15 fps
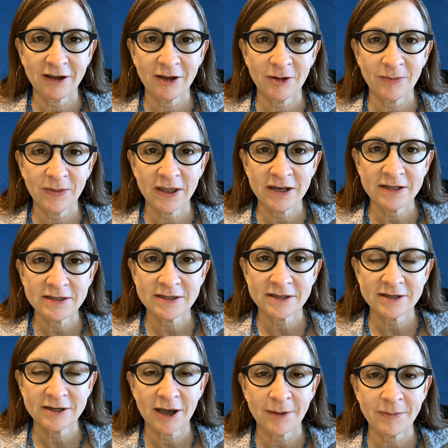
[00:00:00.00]
And it's
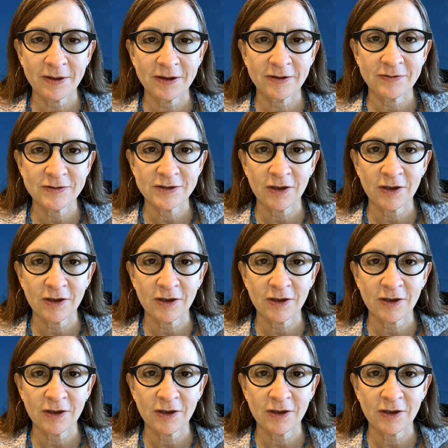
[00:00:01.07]
the topic of